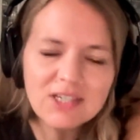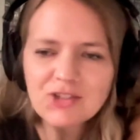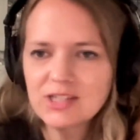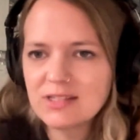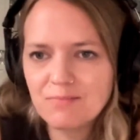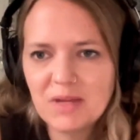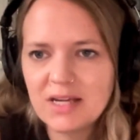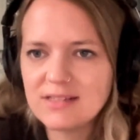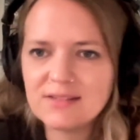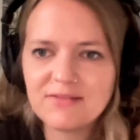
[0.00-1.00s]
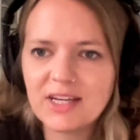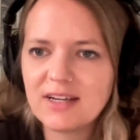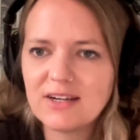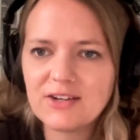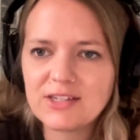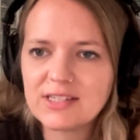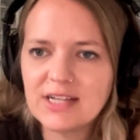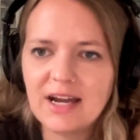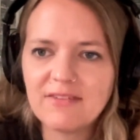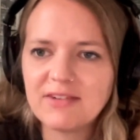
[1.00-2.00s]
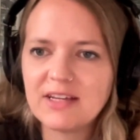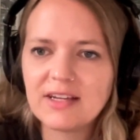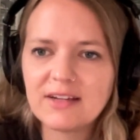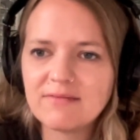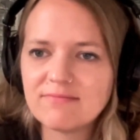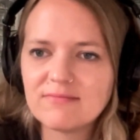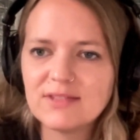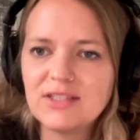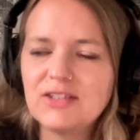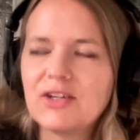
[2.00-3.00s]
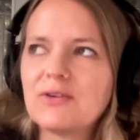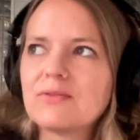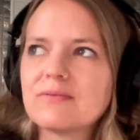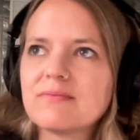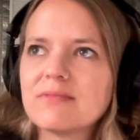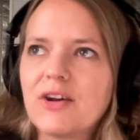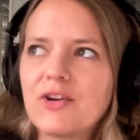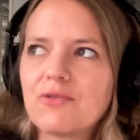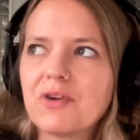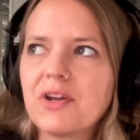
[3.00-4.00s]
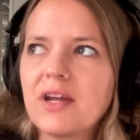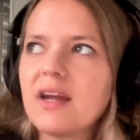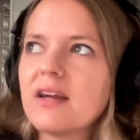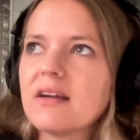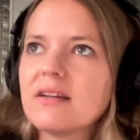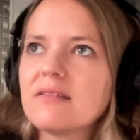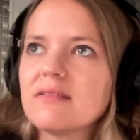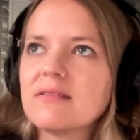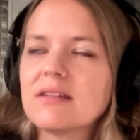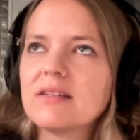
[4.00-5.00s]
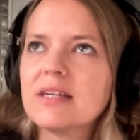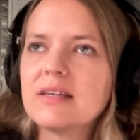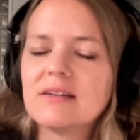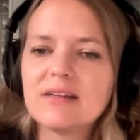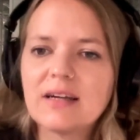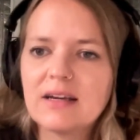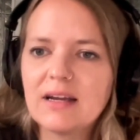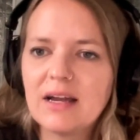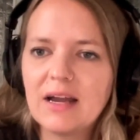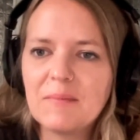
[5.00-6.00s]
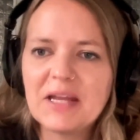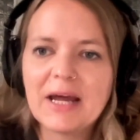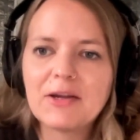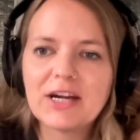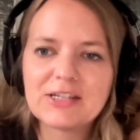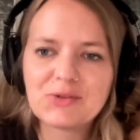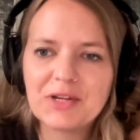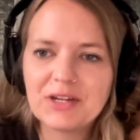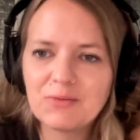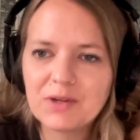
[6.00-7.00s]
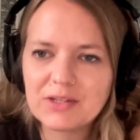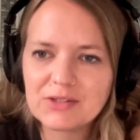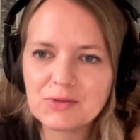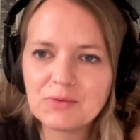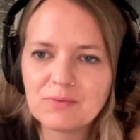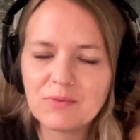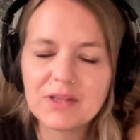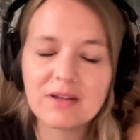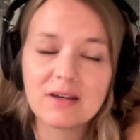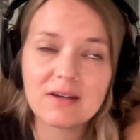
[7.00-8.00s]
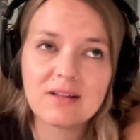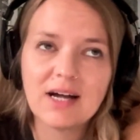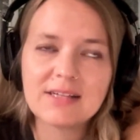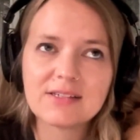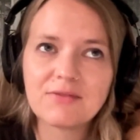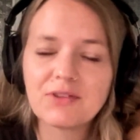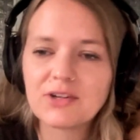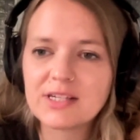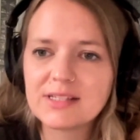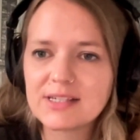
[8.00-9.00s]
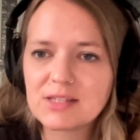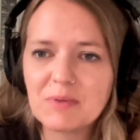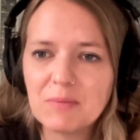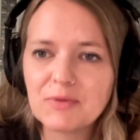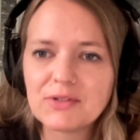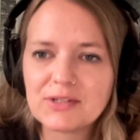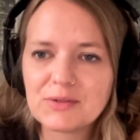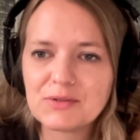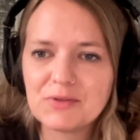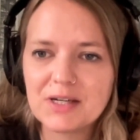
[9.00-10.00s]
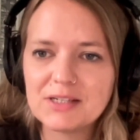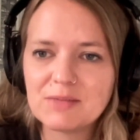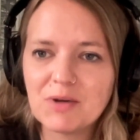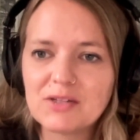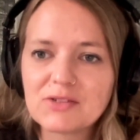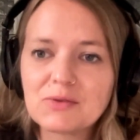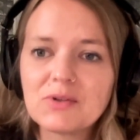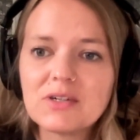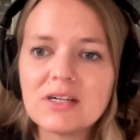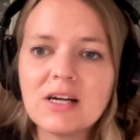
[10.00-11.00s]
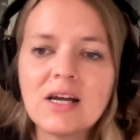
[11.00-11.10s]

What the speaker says: just because of like understaffing and, you know, underfunding. And I mean, I graduated with a class of 36 people, so it was a very small school.